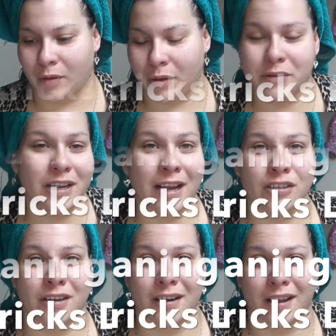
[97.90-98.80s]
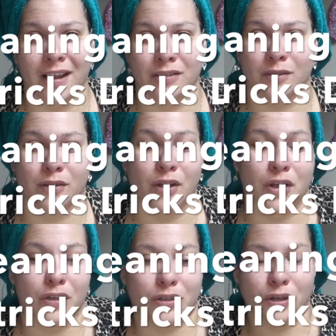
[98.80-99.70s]
it was actually kind of canceled.
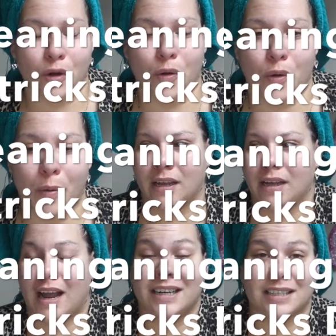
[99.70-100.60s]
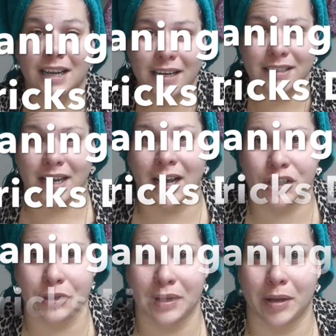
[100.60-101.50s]
So I decided to
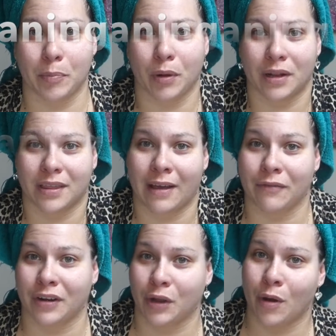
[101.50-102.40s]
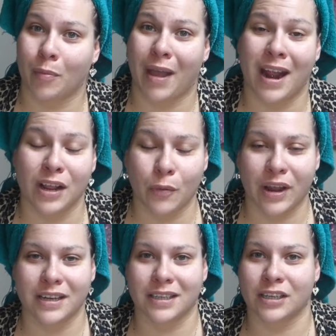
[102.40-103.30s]
actually put that video up
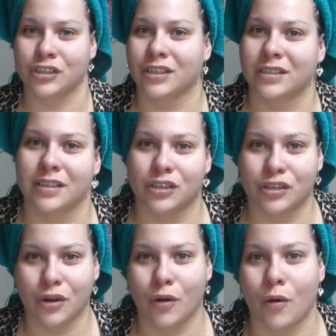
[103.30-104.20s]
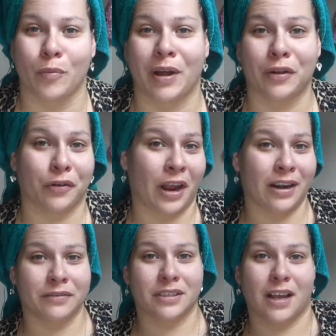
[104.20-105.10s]
anyways and just show my
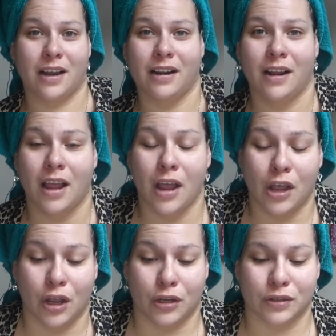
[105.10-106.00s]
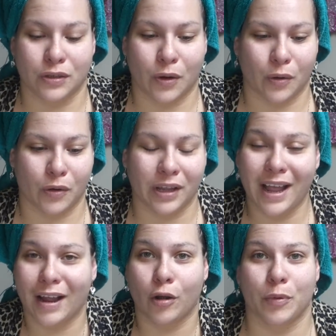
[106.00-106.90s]
creative side. So
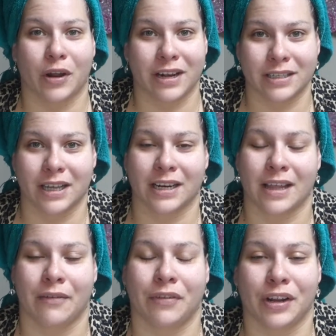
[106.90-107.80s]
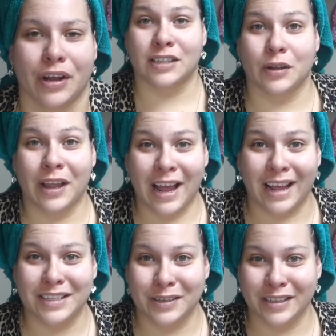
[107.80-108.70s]
yeah, I hope you guys like that video. So yeah,
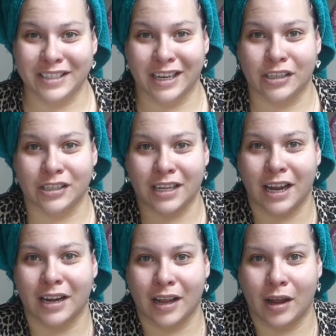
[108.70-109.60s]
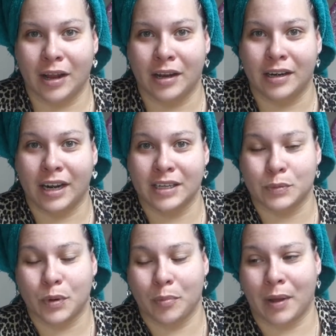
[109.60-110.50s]
as you can see, I just had a
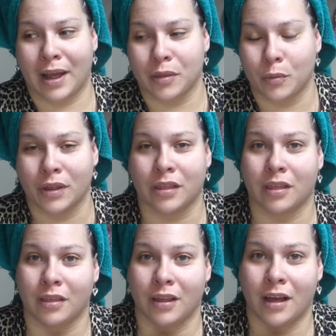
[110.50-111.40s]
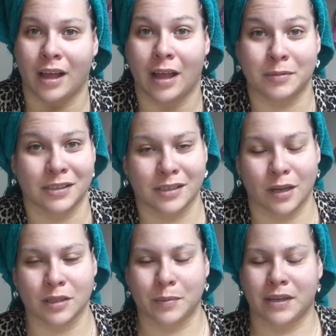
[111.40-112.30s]
nice warm bath with Epsom
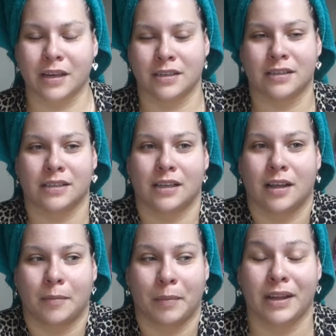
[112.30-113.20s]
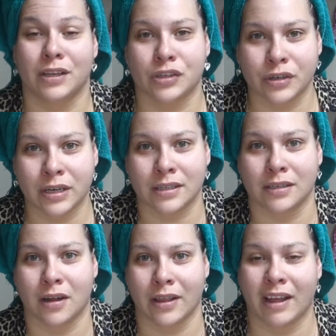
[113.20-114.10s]
salts because my injuries
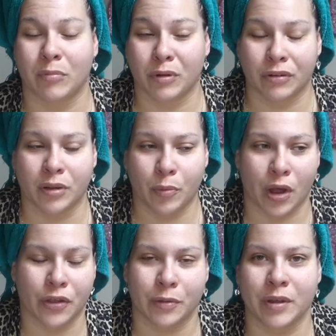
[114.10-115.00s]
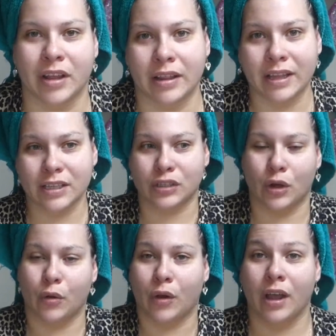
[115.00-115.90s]
and all that have been really bothering me lately.
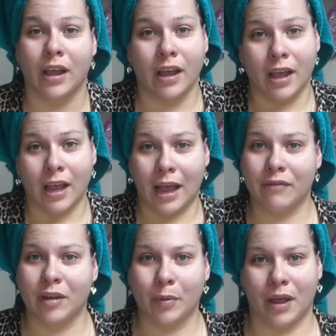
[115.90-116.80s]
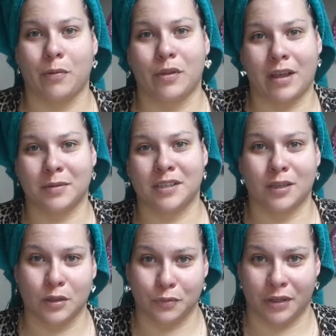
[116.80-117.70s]
So having a bath with Epsom
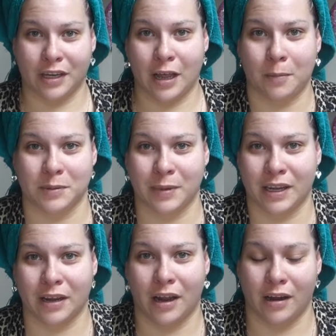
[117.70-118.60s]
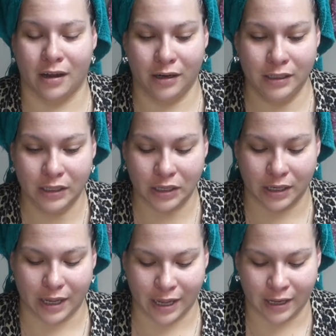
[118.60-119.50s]
salts really helps me.
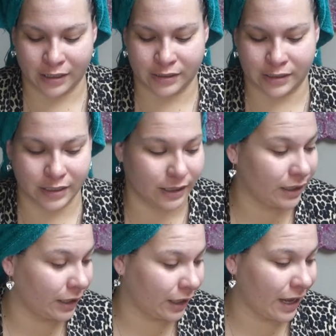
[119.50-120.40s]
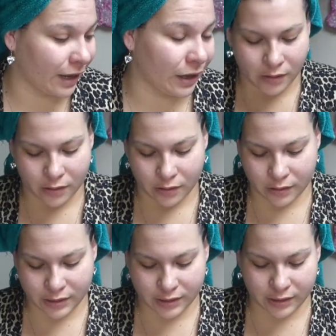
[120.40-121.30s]
And yeah,
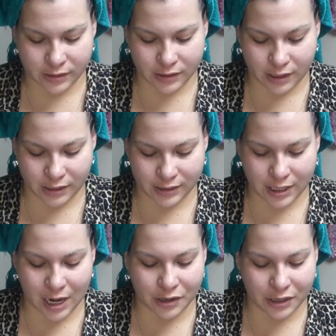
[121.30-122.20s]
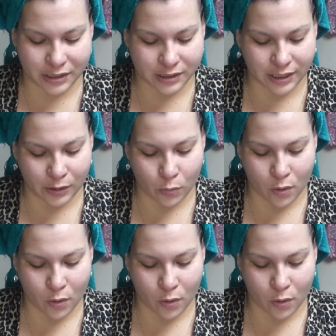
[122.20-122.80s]
this is the Saturday Skin